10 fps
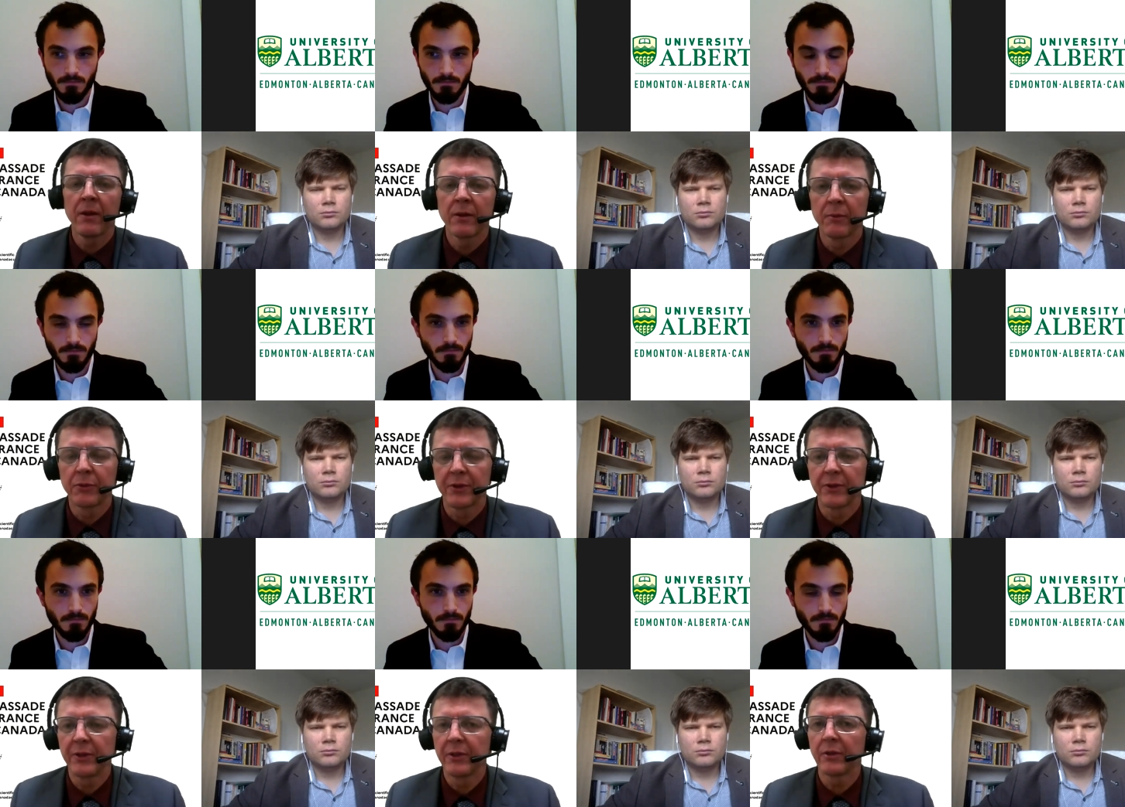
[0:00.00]
Speaker 1: I'm
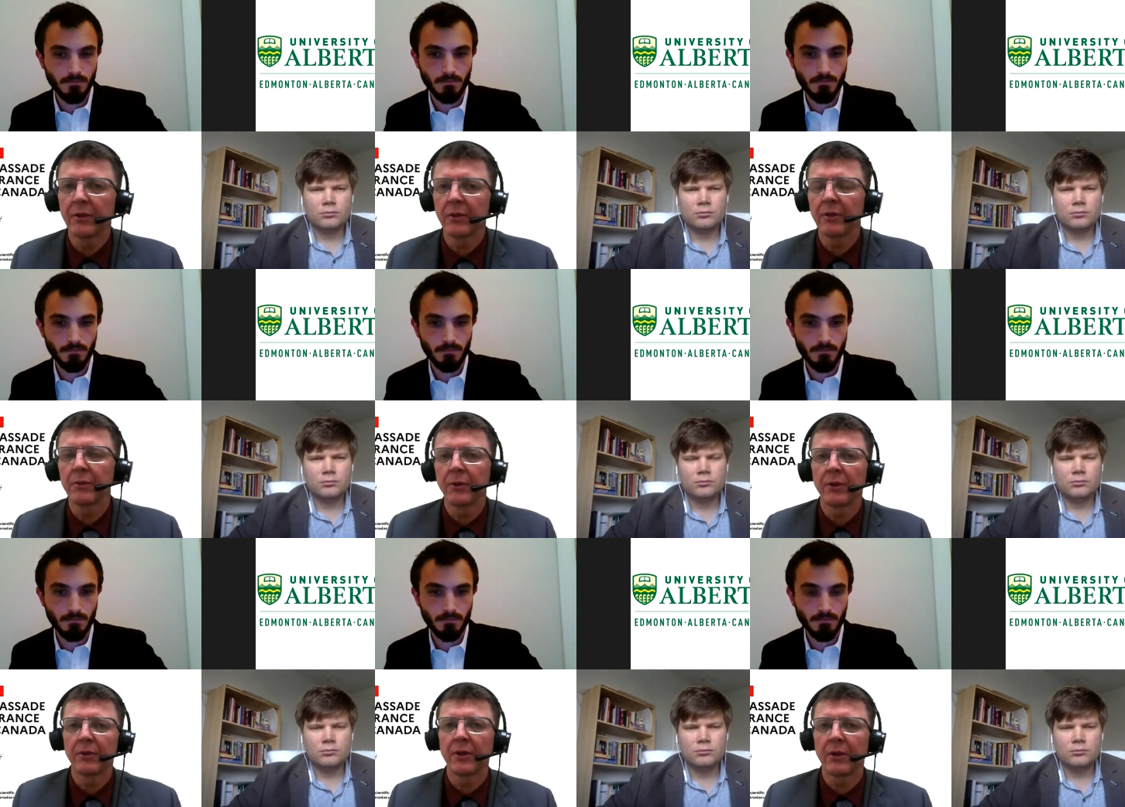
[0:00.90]
presenting earlier,
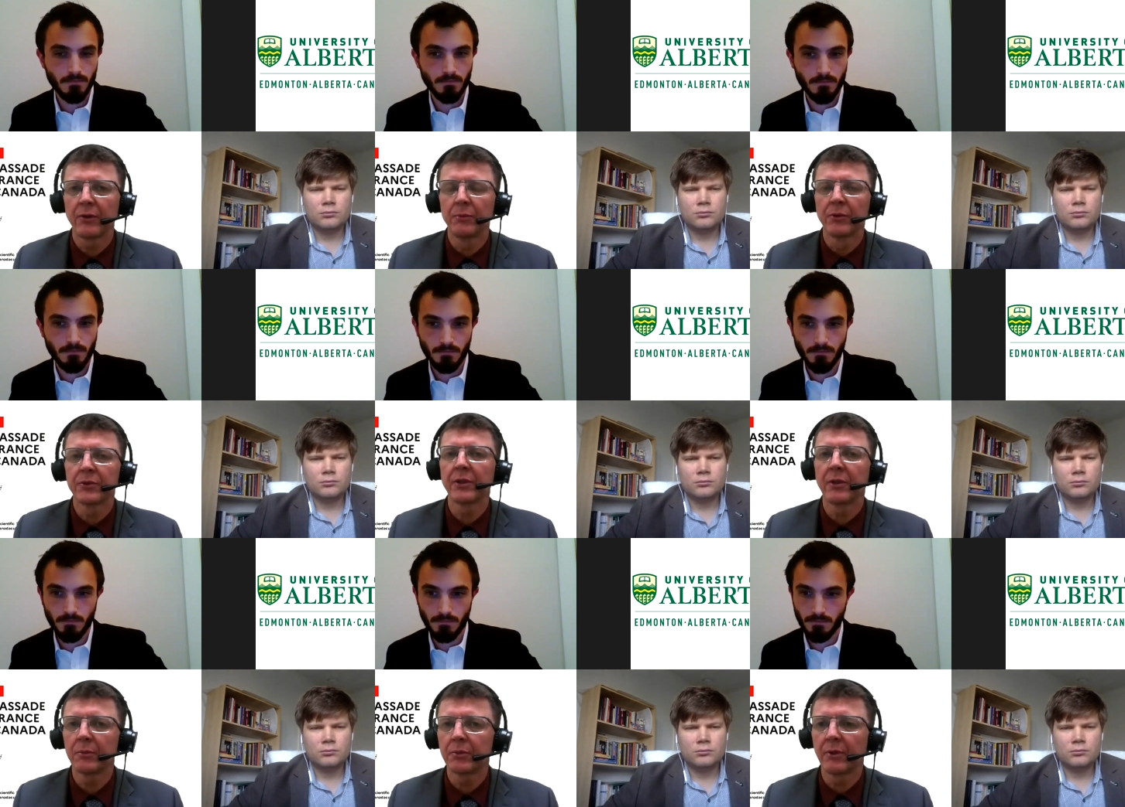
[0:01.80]
whether they are the
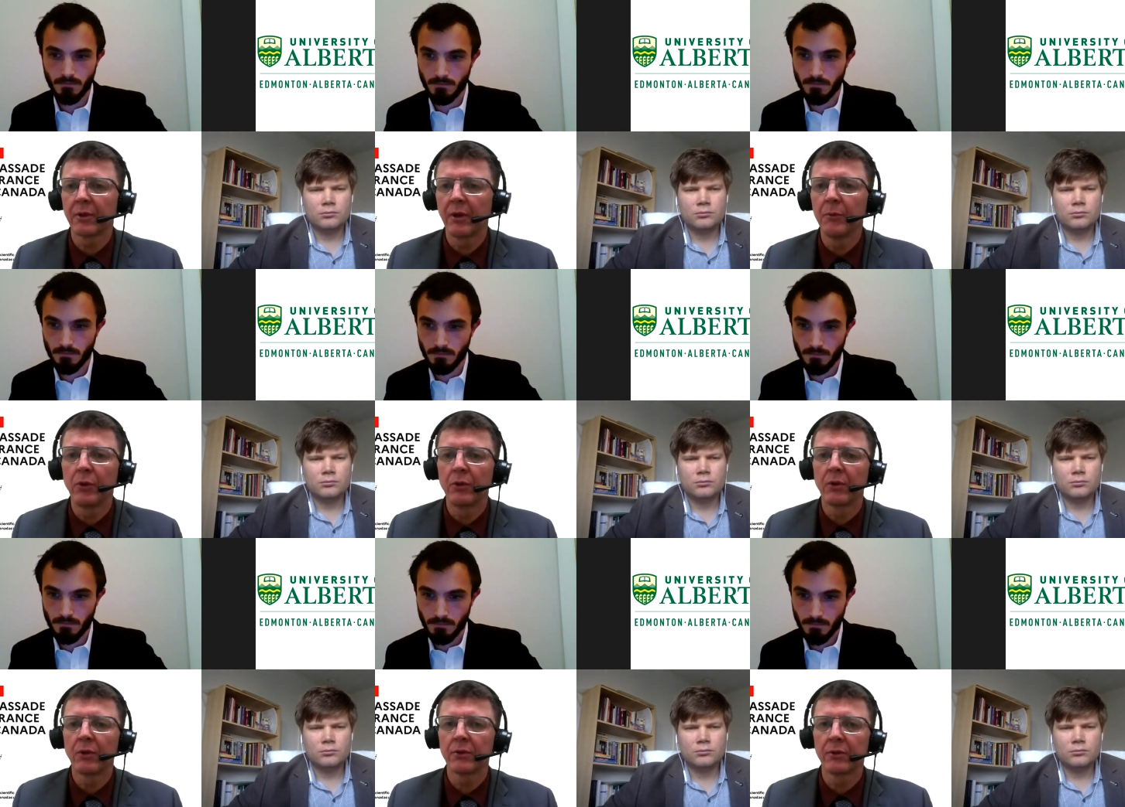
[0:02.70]
Mourou-Strickland Program
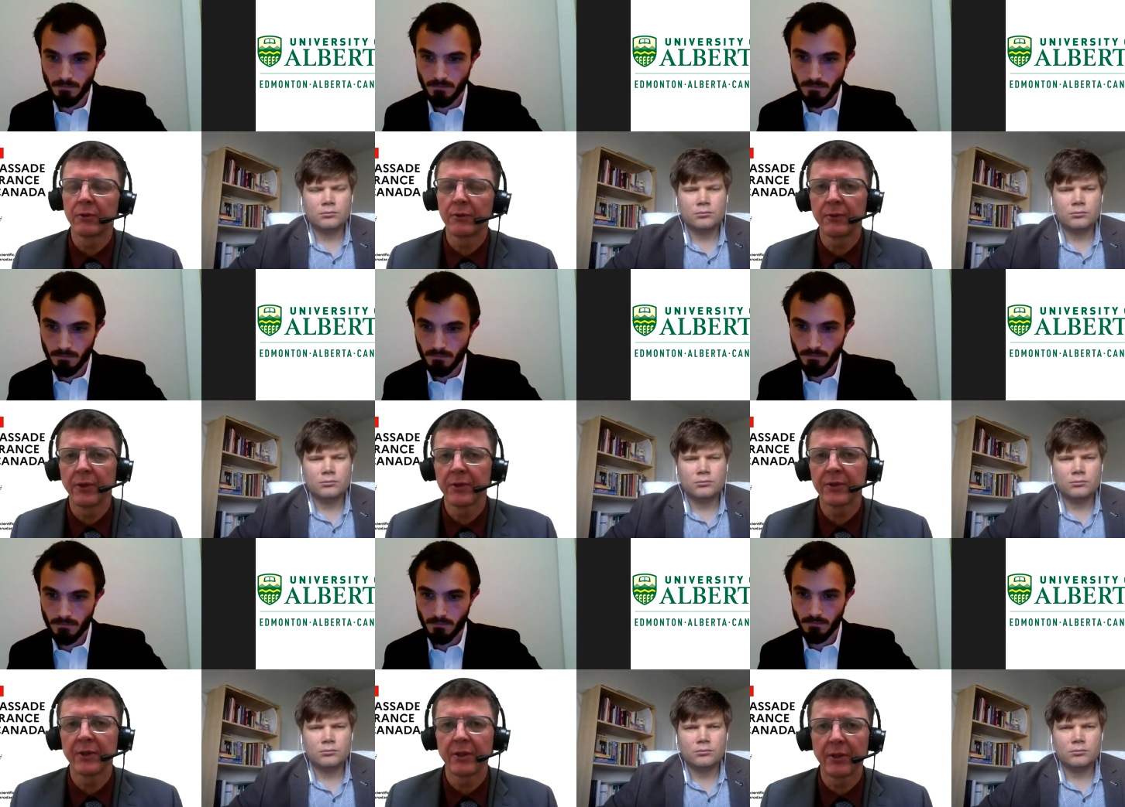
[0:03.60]
or the
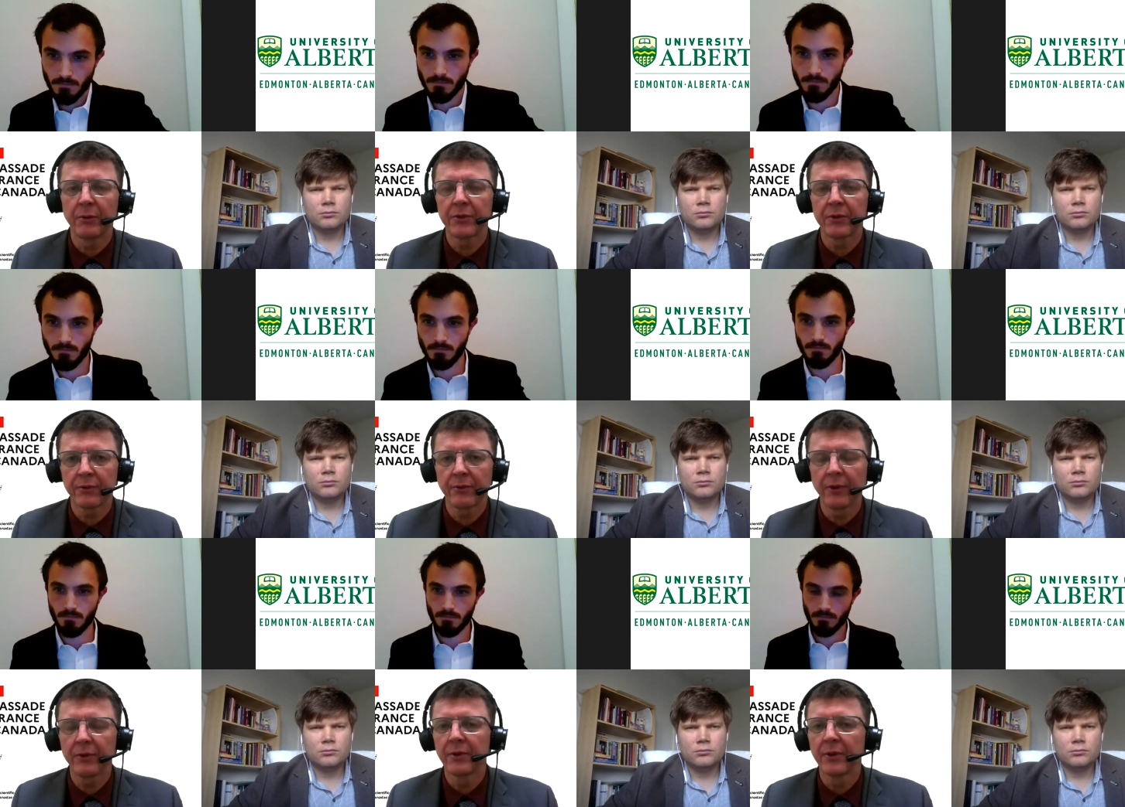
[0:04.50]
France-Canada Research Fund,